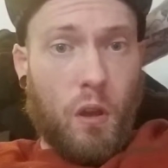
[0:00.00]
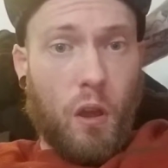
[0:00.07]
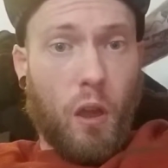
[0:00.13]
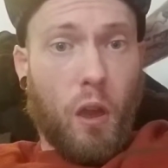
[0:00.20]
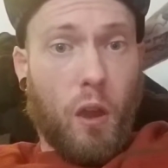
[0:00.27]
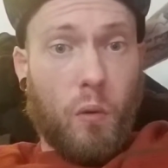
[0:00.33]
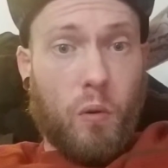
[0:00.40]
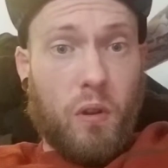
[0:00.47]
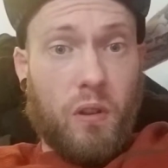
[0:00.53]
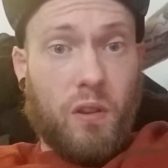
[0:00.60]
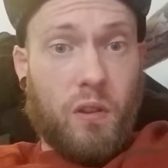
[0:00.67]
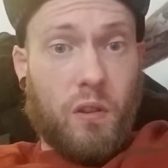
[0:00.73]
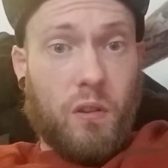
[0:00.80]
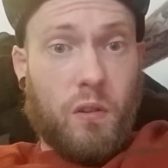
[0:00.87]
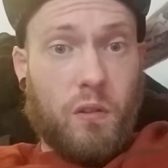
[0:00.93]
I
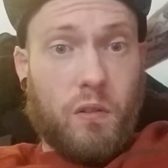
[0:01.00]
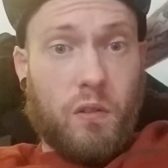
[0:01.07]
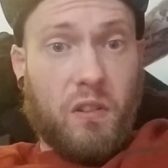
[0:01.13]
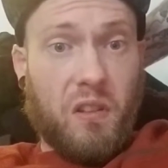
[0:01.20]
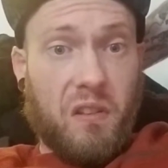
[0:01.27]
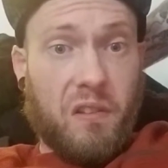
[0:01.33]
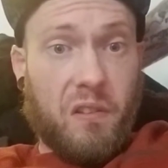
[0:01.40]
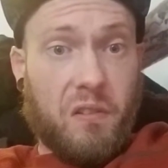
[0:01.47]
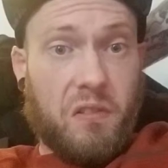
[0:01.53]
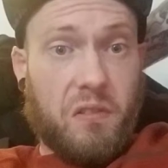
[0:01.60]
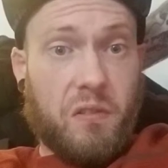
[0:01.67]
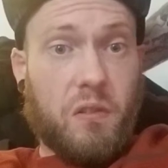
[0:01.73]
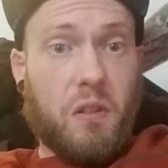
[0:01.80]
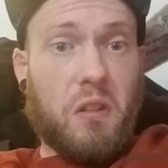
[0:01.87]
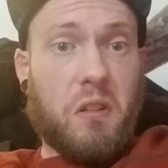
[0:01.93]
would kick and
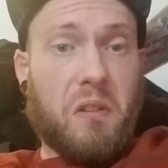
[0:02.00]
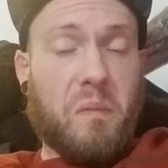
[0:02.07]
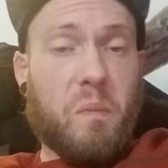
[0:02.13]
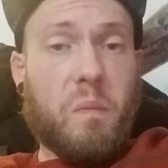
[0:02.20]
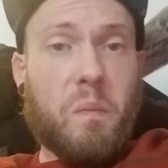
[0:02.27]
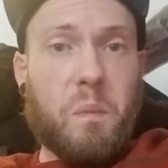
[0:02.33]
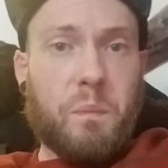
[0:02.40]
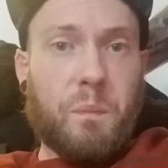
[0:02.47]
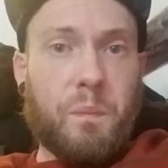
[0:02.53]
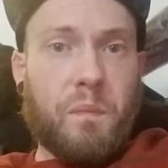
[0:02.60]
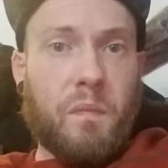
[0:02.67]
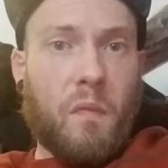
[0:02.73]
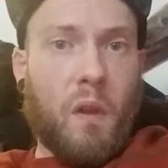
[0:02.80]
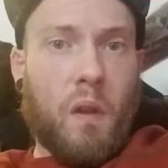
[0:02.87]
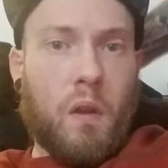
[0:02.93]
scream
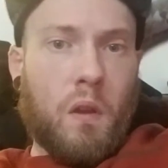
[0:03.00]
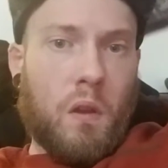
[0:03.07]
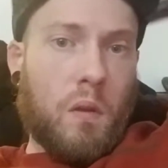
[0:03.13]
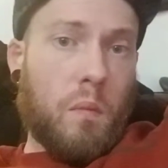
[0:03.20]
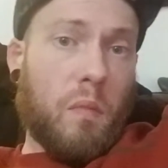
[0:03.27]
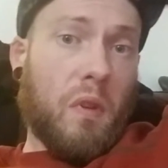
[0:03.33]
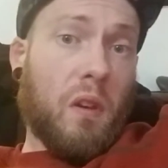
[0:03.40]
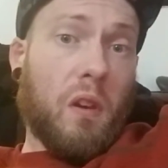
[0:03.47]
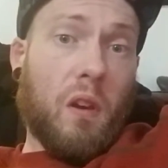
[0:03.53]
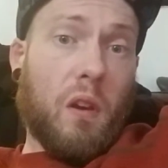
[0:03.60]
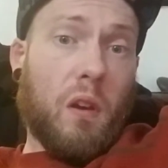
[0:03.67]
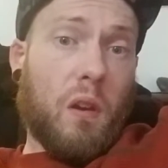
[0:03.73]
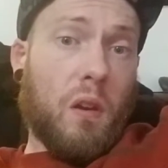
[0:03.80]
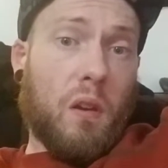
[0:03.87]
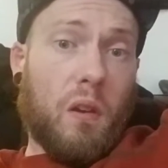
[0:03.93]

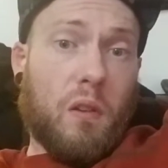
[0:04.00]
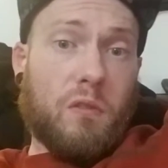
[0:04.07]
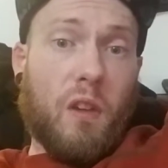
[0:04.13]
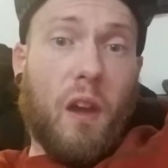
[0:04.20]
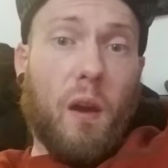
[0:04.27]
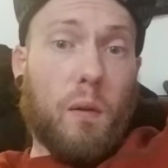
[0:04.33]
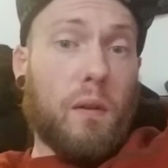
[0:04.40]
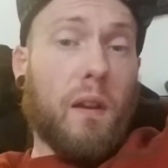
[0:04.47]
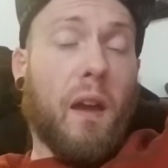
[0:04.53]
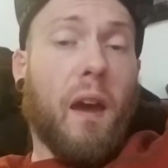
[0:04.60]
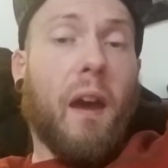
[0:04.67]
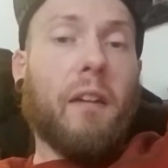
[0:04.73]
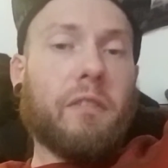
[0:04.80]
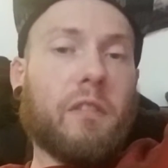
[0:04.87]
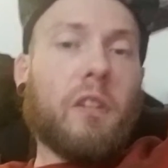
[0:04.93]
because I would
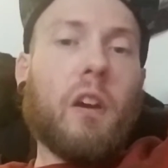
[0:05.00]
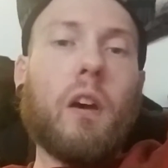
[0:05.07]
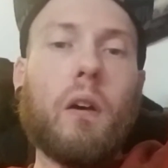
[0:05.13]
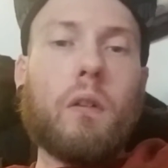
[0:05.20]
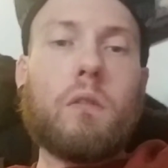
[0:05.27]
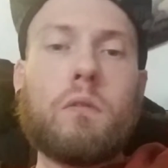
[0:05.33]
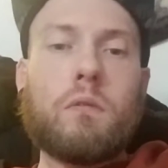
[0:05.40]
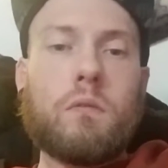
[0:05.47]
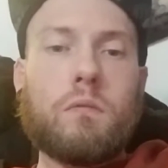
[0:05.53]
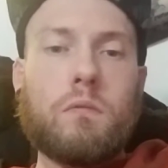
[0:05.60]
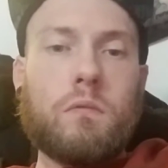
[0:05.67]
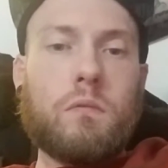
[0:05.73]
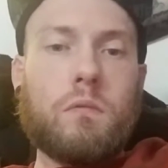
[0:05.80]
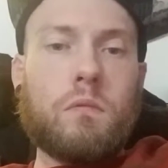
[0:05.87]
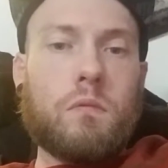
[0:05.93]
have to go.
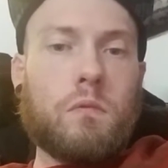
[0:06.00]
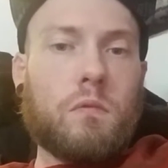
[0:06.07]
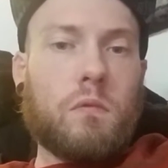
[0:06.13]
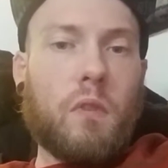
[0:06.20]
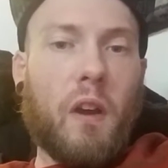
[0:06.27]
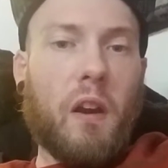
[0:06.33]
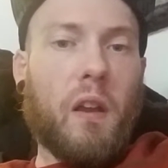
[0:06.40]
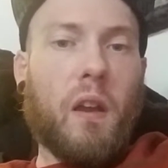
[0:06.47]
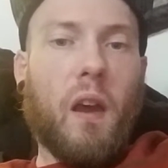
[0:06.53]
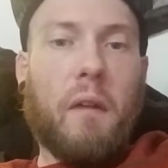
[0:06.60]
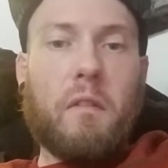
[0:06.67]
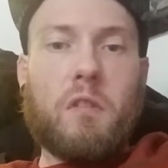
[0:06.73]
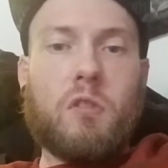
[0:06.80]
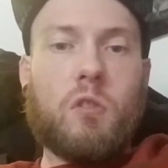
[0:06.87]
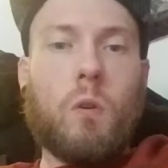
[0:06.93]
I didn't have
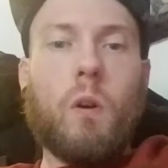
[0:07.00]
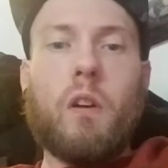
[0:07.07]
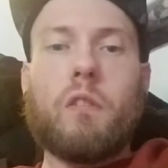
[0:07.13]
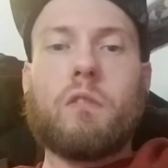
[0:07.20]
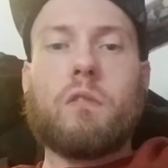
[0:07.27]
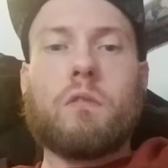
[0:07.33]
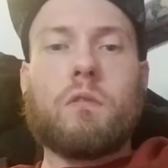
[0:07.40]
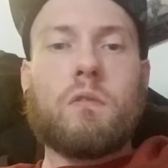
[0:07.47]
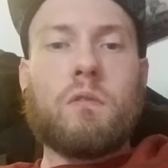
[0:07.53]
a choice.